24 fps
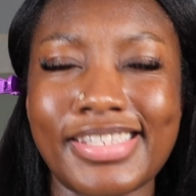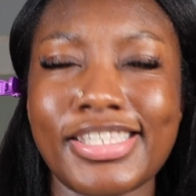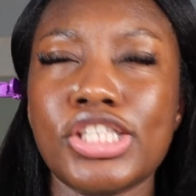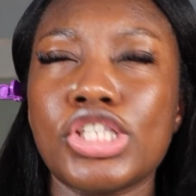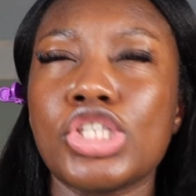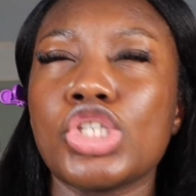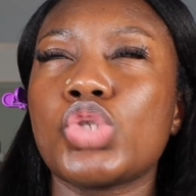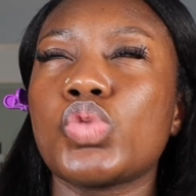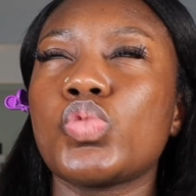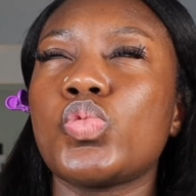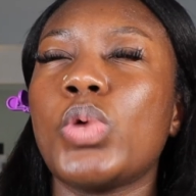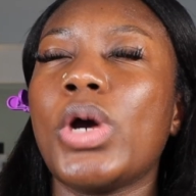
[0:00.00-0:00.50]
This
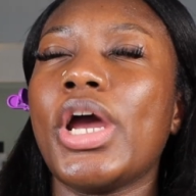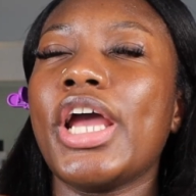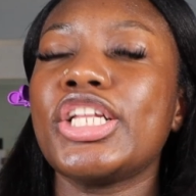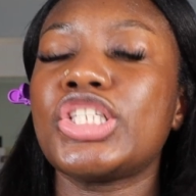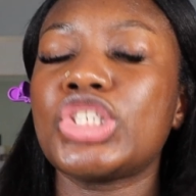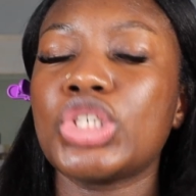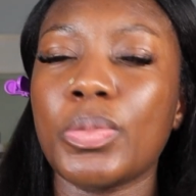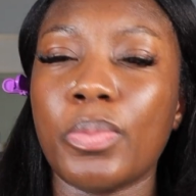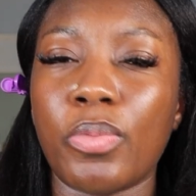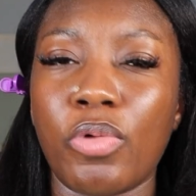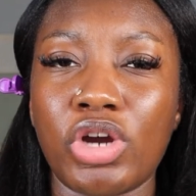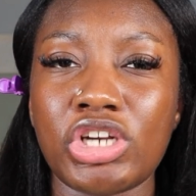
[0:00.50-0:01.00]
is way
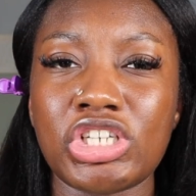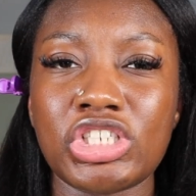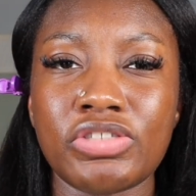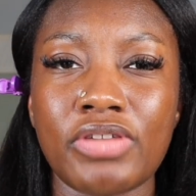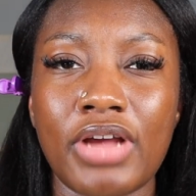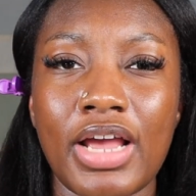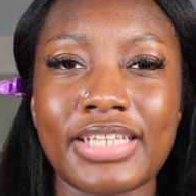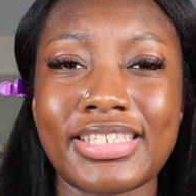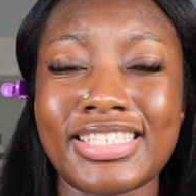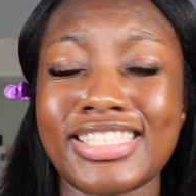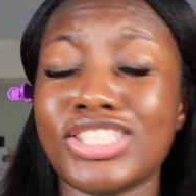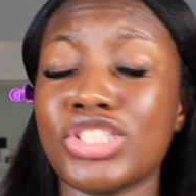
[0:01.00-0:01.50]
too
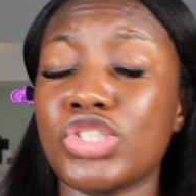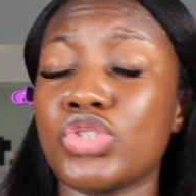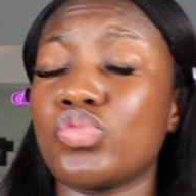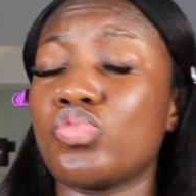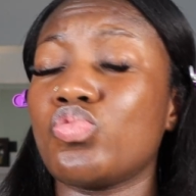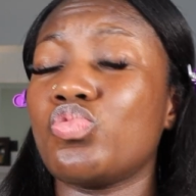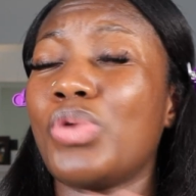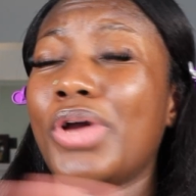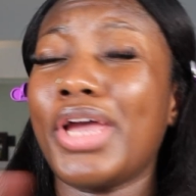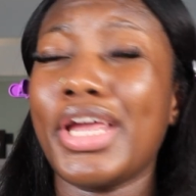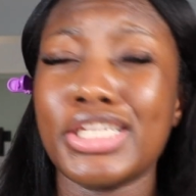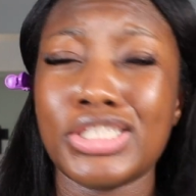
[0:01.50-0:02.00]
moisturizing. This
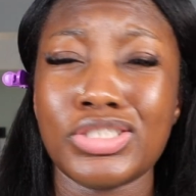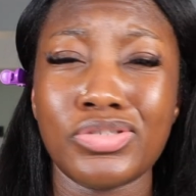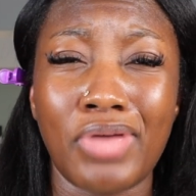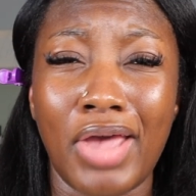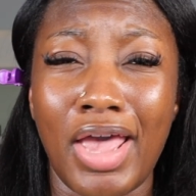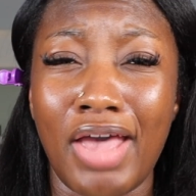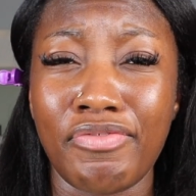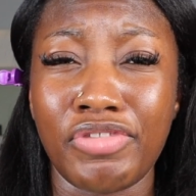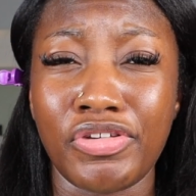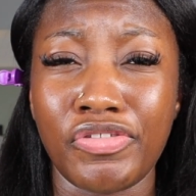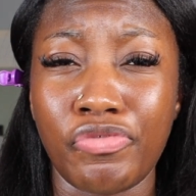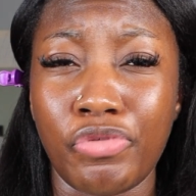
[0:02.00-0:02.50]
is way too
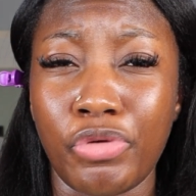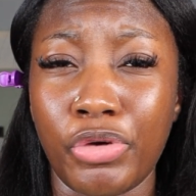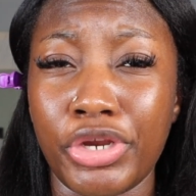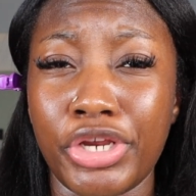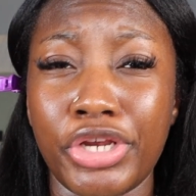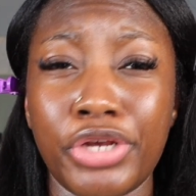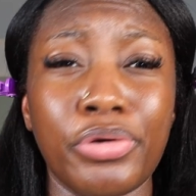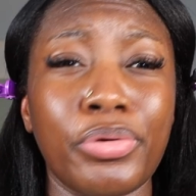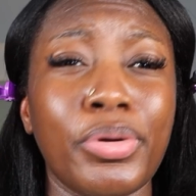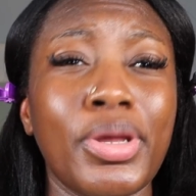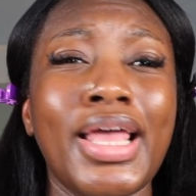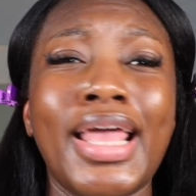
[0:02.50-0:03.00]
heavy for
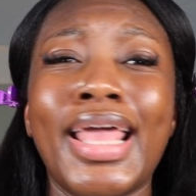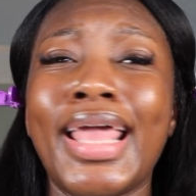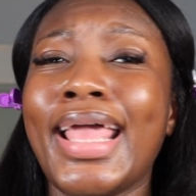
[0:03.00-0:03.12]
you.